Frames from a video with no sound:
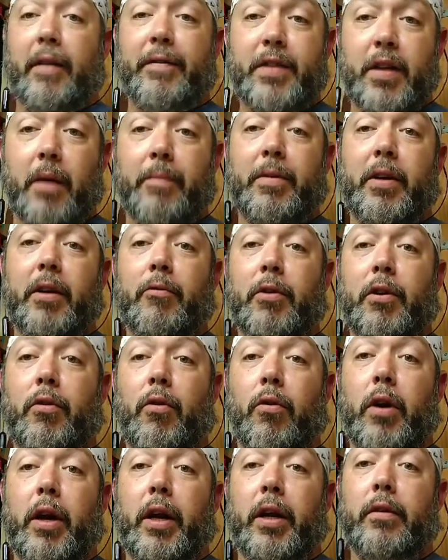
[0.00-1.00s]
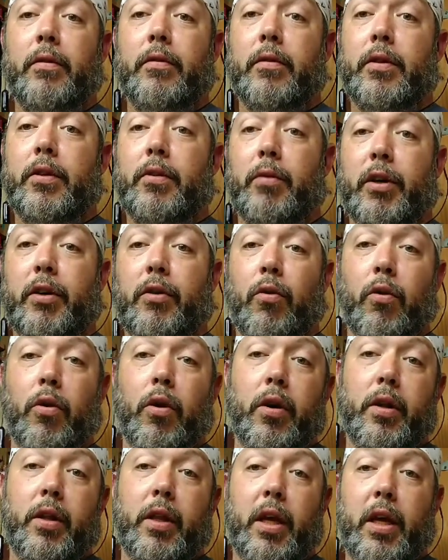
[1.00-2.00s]
Have something recording to
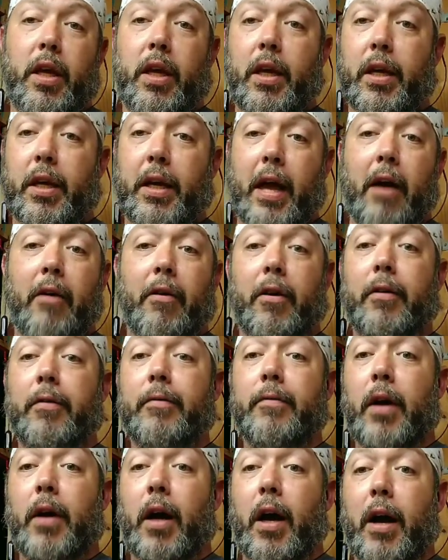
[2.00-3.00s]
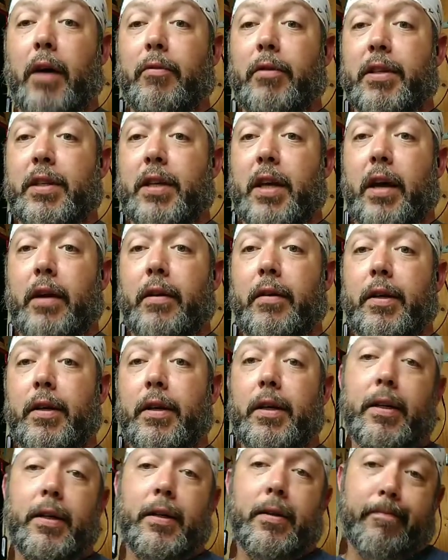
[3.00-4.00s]
record the encounter, I would say.
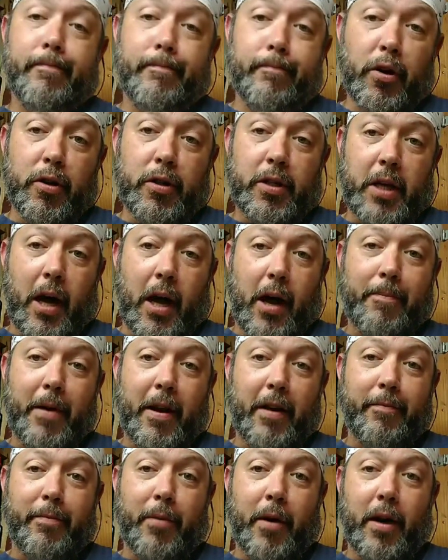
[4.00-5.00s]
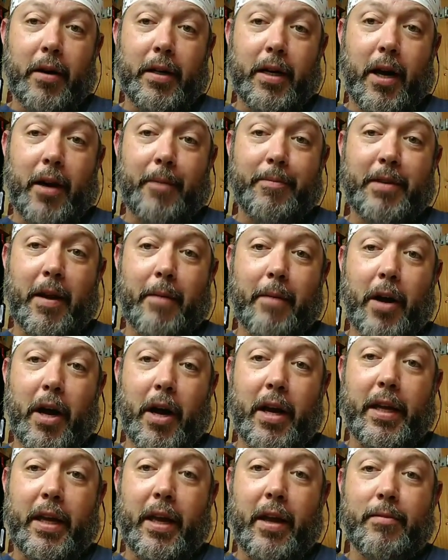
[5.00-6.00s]
Most cops
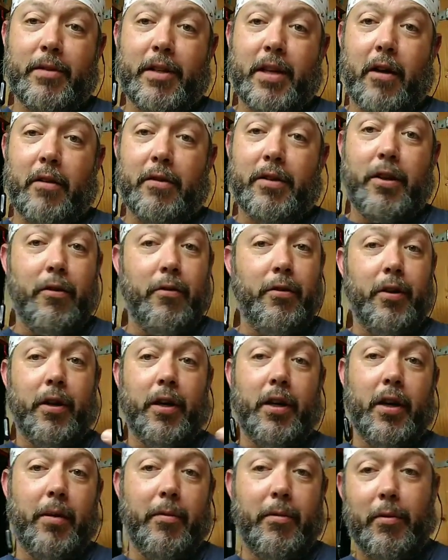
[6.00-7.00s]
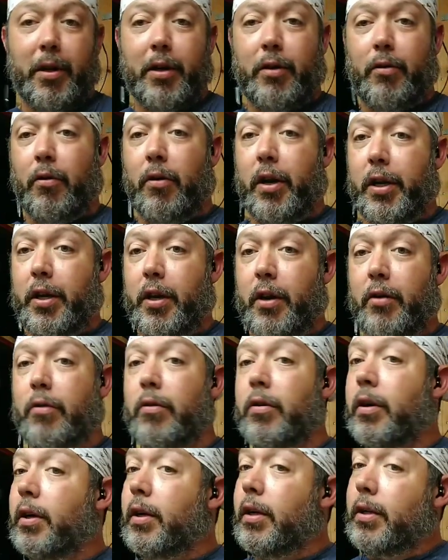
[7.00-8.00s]
have body cams now too. They're going to be recording
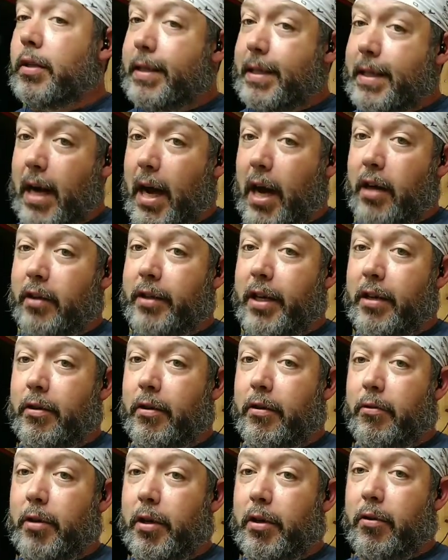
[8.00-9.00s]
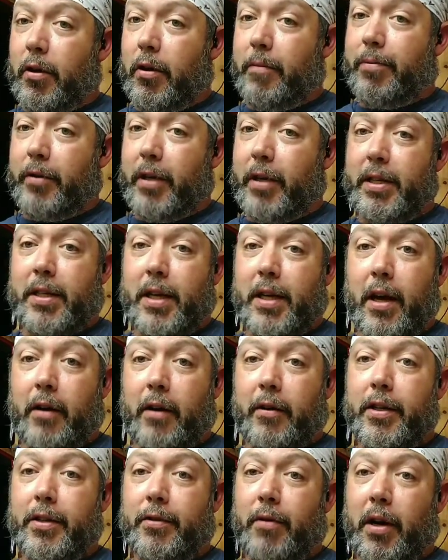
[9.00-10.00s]
you. It's not illegal to record police.
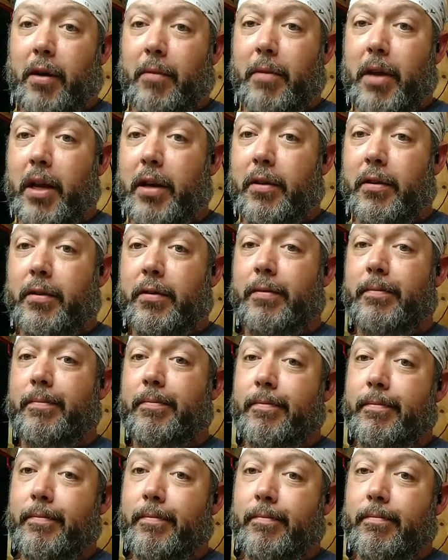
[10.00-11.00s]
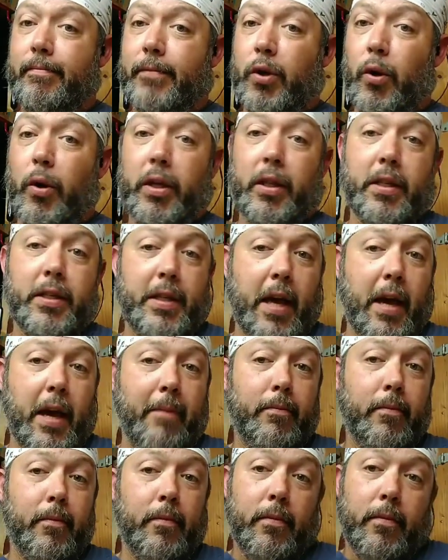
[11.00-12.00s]
I always recommend doing the
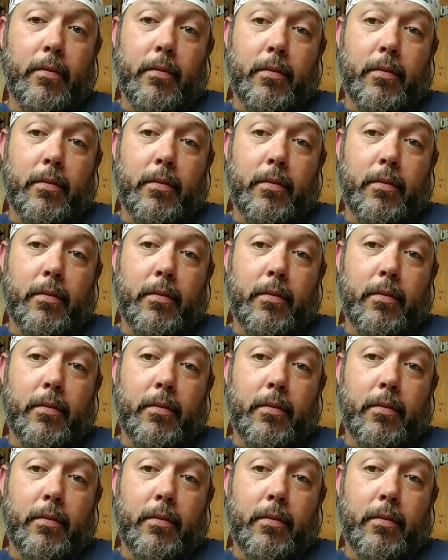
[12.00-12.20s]
same.